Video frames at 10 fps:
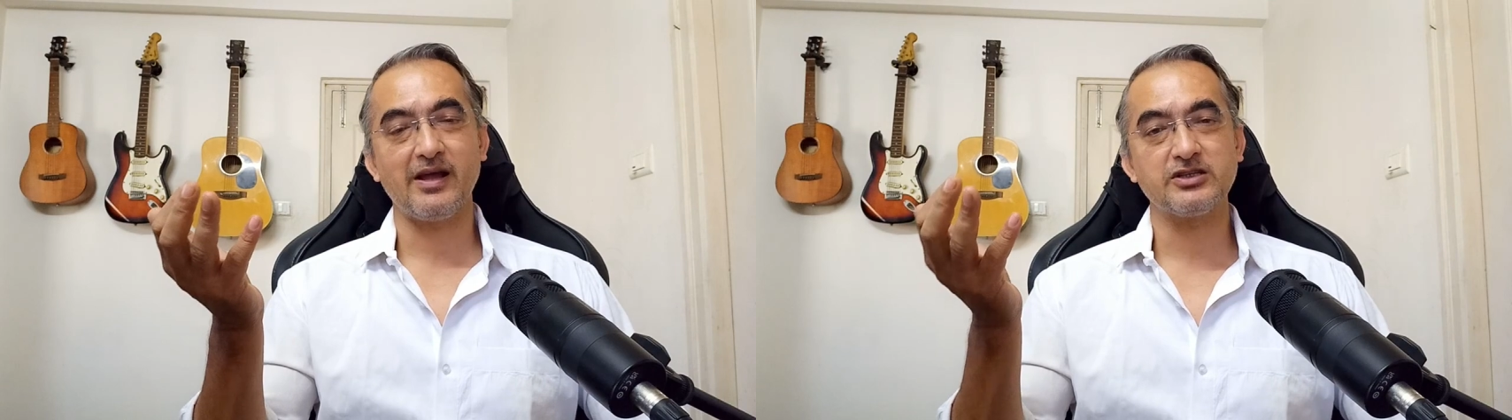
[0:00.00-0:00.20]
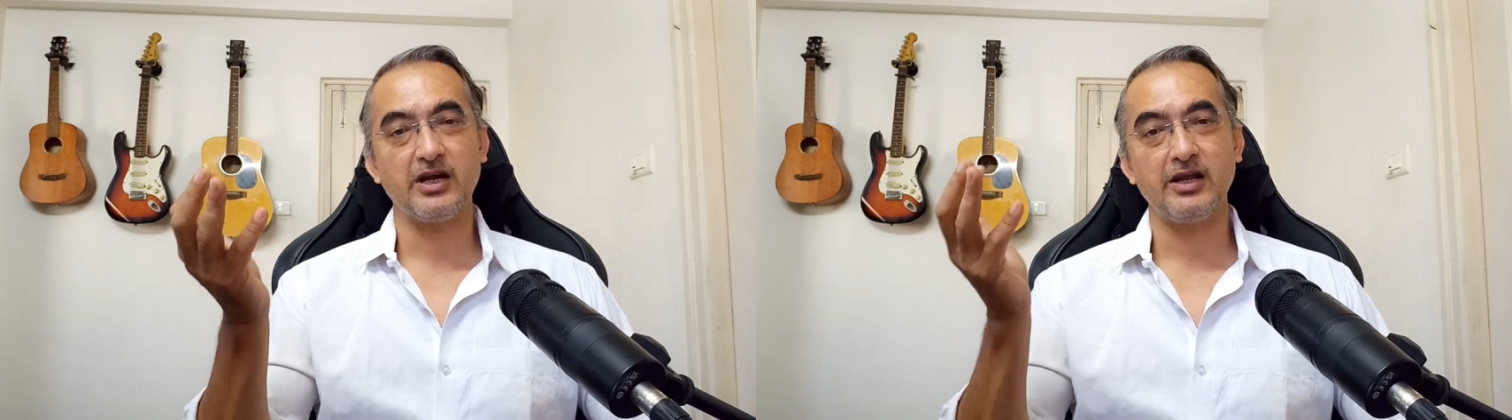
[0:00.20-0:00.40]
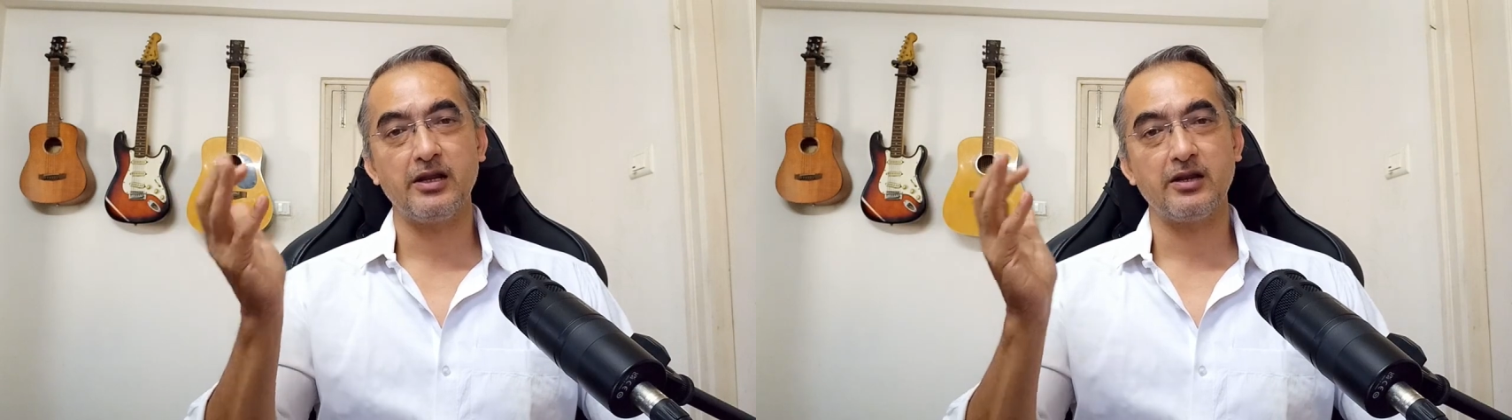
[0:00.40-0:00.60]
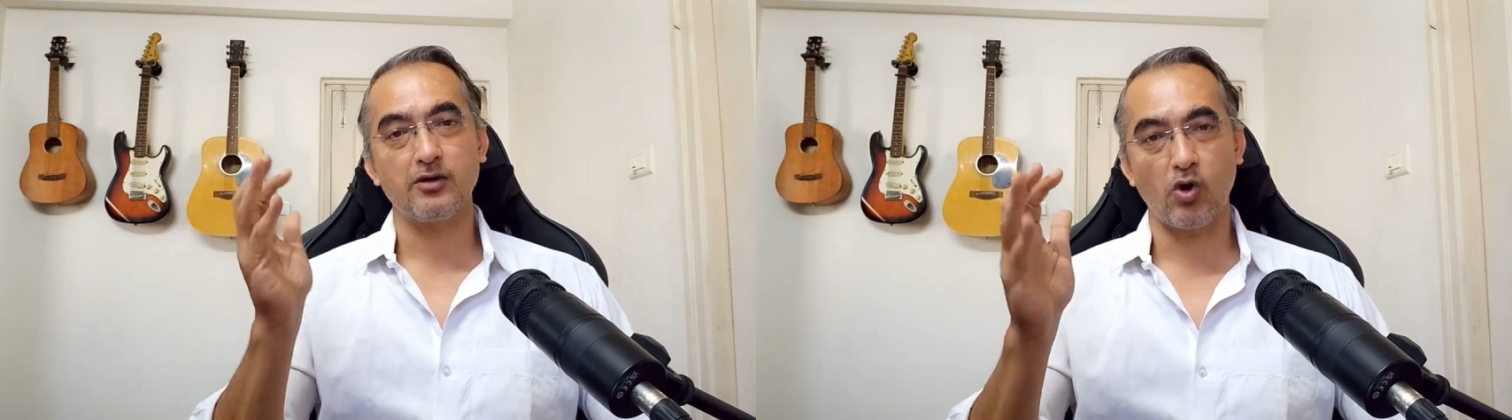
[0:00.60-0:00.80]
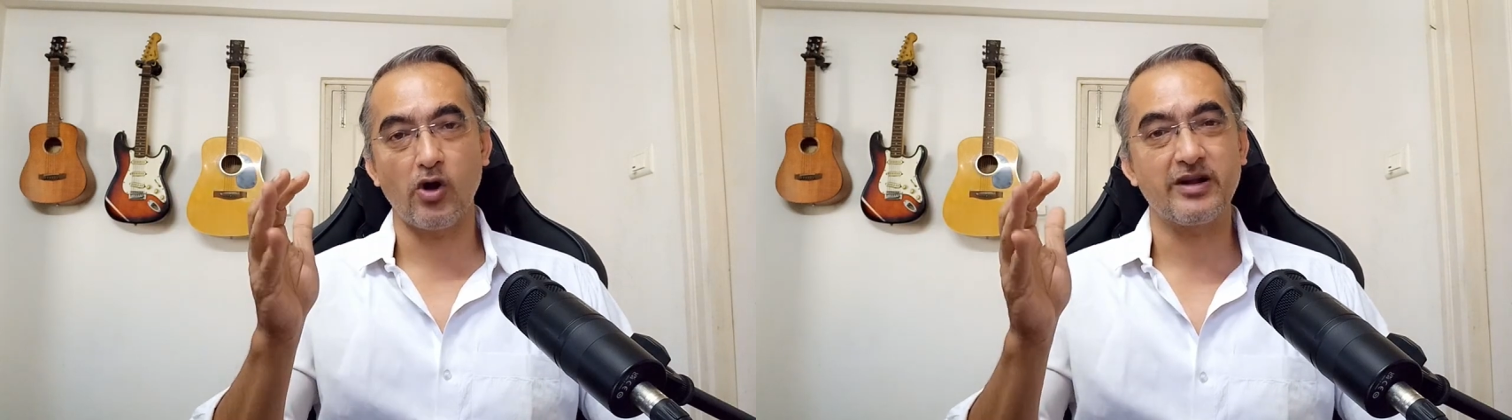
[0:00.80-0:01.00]
Agile
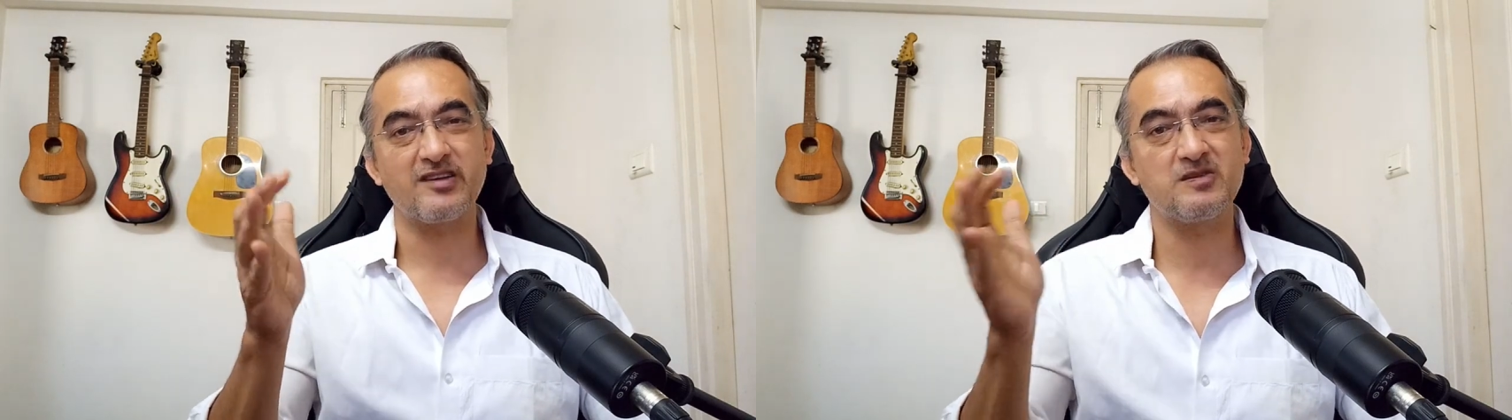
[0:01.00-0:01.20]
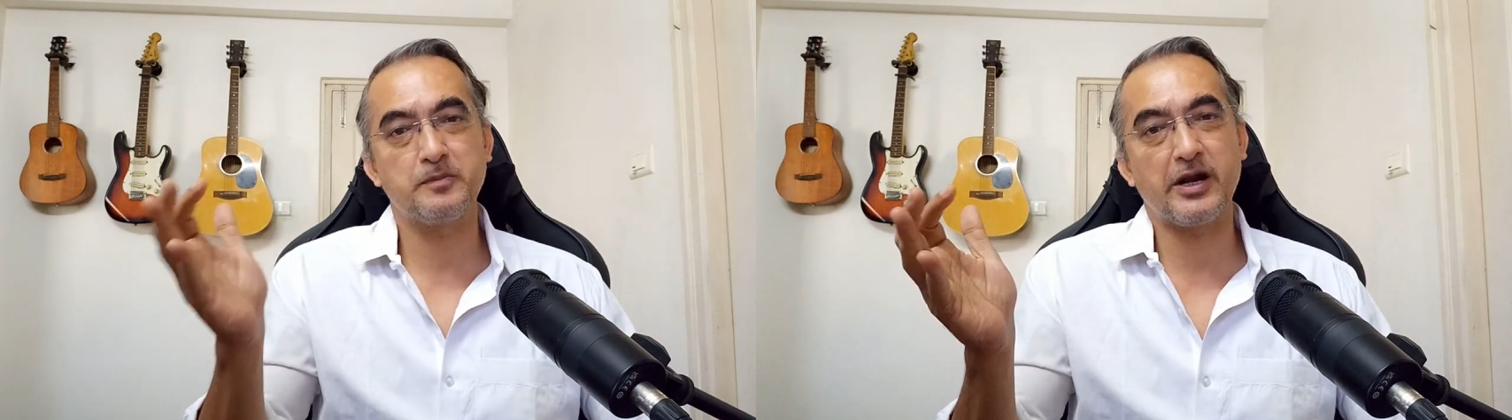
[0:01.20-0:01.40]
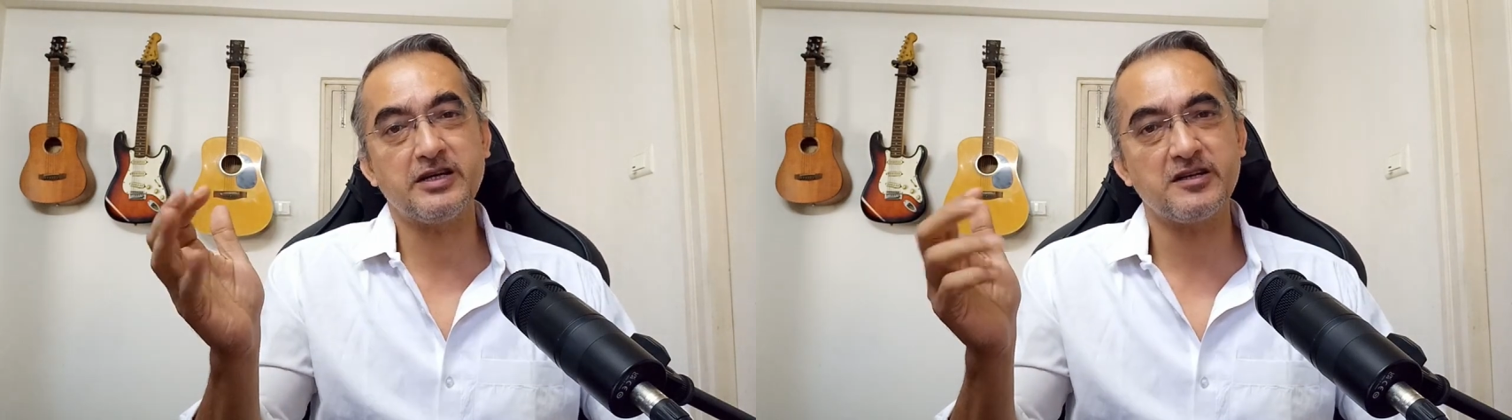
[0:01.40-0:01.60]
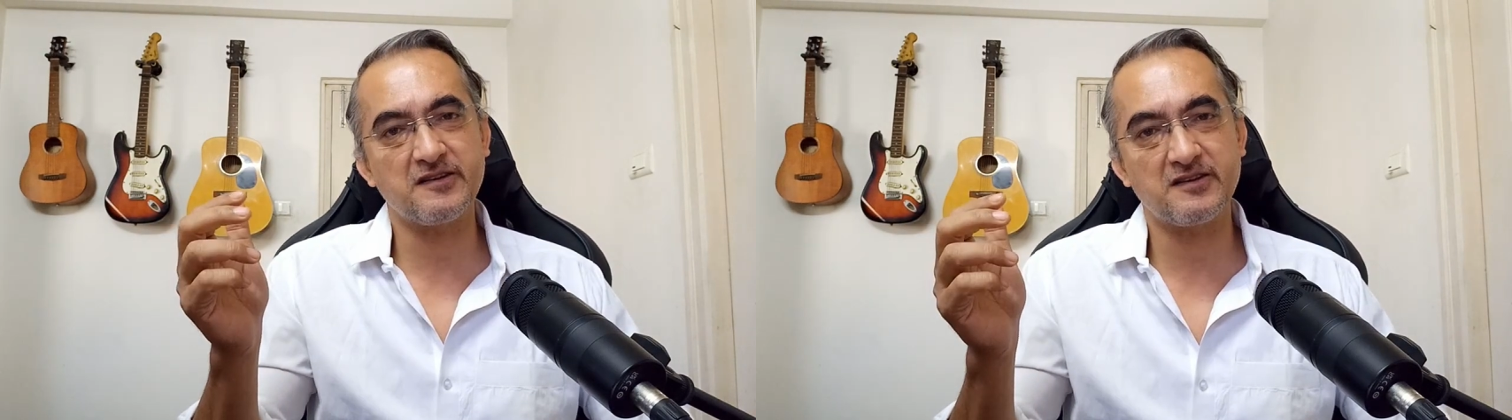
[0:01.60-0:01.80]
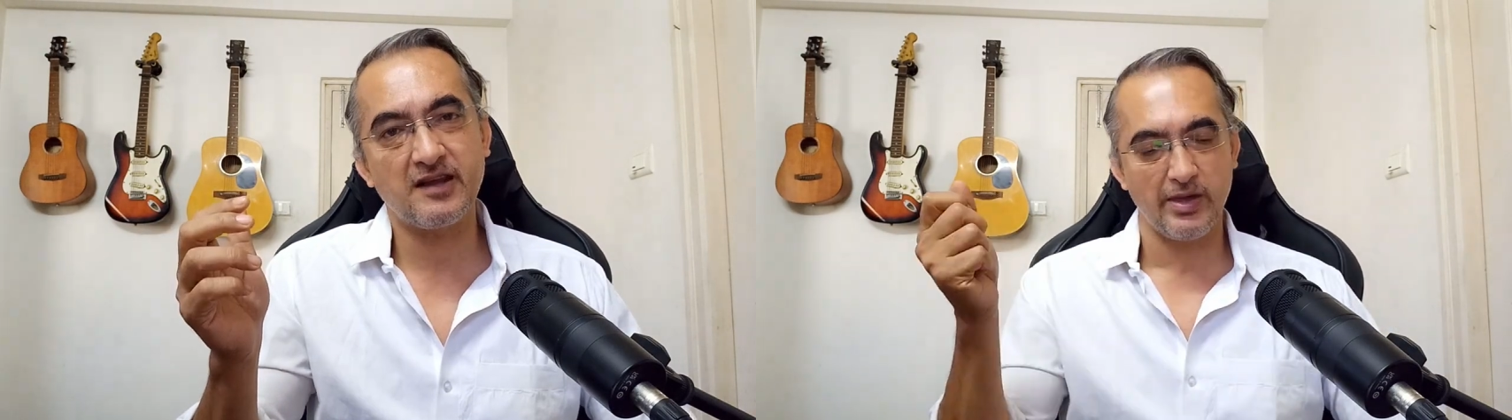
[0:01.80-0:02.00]
called it
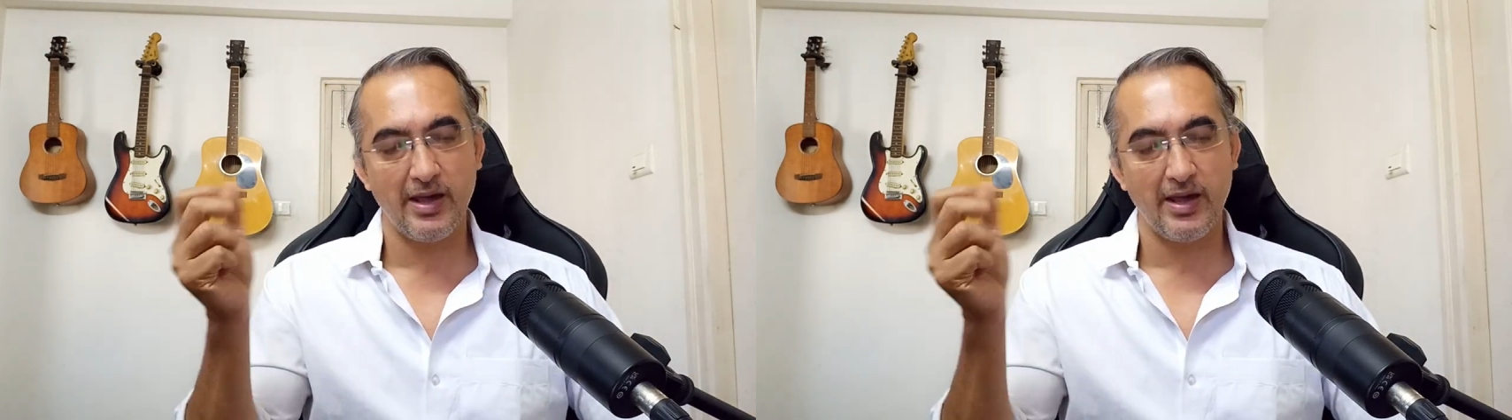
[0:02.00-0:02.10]
sprints,